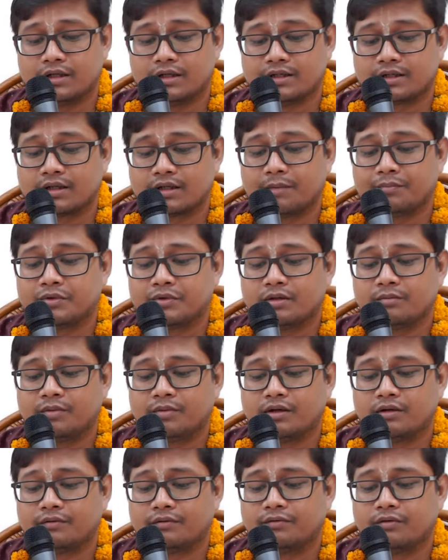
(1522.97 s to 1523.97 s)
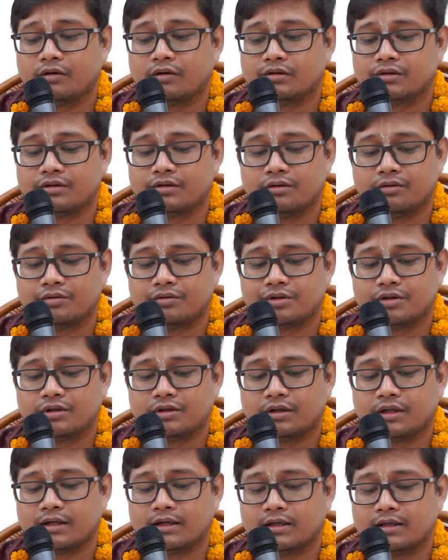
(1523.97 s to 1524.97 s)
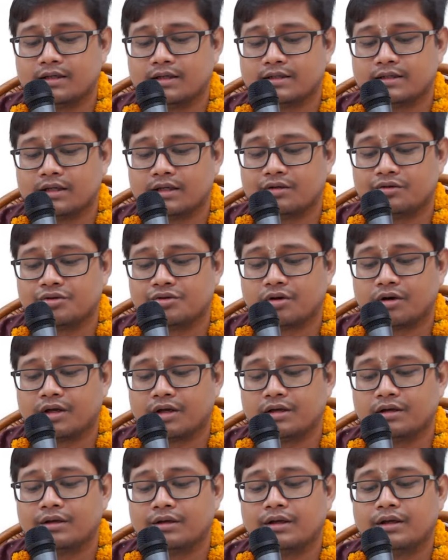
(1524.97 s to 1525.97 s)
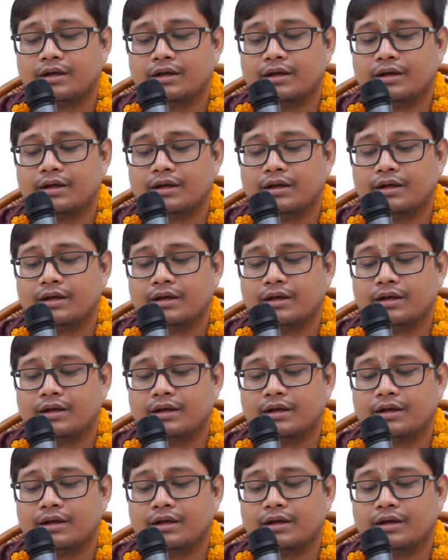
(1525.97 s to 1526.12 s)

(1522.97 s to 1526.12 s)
he is captured by the false notion that he is the enjoyer